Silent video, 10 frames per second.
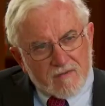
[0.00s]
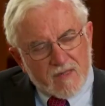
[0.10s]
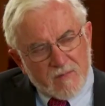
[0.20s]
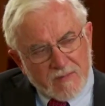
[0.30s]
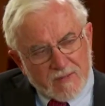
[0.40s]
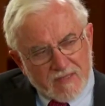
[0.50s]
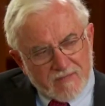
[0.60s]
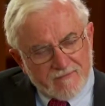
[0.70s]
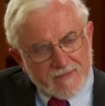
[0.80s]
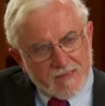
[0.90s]
some people
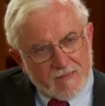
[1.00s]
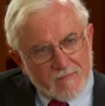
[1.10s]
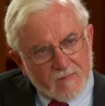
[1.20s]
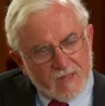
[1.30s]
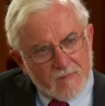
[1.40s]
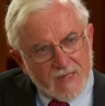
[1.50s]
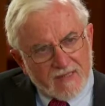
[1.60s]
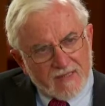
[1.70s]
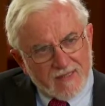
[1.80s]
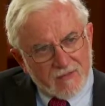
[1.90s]
have um,
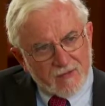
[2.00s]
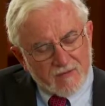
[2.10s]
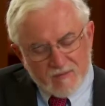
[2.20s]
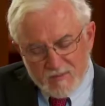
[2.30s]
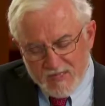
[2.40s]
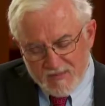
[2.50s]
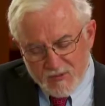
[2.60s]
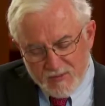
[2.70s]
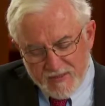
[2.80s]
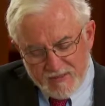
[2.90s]
made a connection
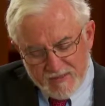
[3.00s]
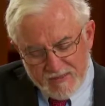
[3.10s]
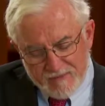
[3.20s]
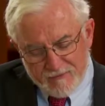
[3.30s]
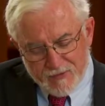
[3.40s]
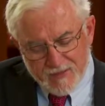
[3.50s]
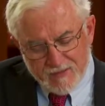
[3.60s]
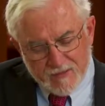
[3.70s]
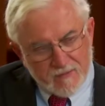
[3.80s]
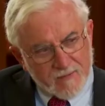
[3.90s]
between uh, First
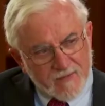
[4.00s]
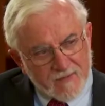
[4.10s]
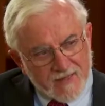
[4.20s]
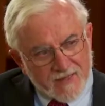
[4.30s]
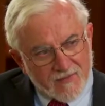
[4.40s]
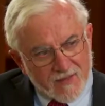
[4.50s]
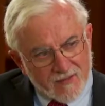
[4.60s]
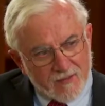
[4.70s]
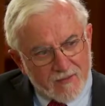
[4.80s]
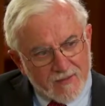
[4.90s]
Thessalonians and Second
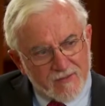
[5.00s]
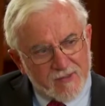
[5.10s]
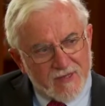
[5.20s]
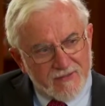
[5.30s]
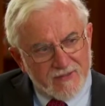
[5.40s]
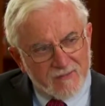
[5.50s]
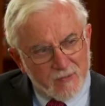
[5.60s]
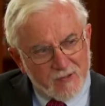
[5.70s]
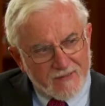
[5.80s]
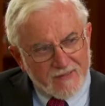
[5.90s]
Thessalonians right. on this
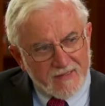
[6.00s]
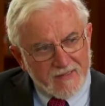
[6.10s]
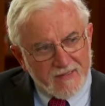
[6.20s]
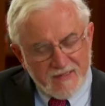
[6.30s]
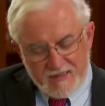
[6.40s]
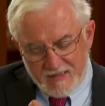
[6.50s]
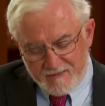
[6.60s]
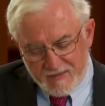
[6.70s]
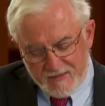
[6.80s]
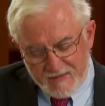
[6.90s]
point, right. and
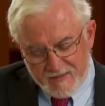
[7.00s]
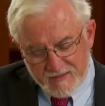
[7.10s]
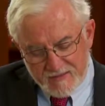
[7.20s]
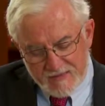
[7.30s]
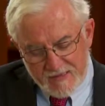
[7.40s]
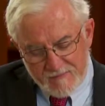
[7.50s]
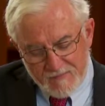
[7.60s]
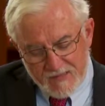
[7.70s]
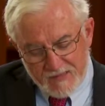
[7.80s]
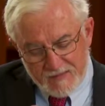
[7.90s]
have seen this
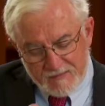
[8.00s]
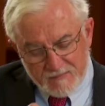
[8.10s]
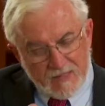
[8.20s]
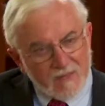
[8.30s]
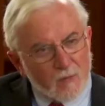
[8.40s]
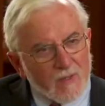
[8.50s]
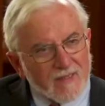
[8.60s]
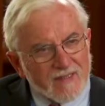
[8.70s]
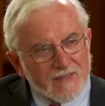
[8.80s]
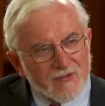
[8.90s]
uh, uh,
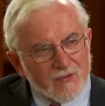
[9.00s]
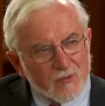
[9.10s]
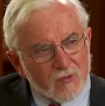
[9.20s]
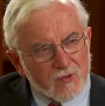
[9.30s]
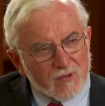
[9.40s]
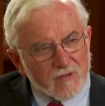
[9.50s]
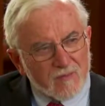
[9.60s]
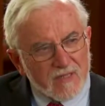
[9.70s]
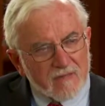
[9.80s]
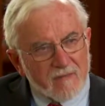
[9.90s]
unwillingness to work yeah.
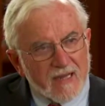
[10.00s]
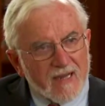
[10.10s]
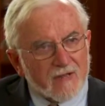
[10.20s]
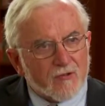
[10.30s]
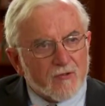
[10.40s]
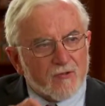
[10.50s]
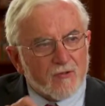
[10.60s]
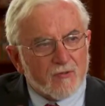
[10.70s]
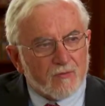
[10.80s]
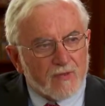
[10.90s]
to be a reaction
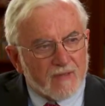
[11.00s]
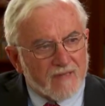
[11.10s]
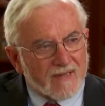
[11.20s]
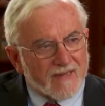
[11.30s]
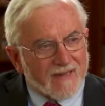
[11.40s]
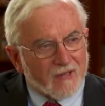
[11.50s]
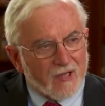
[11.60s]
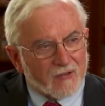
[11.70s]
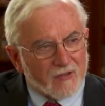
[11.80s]
to their eschatological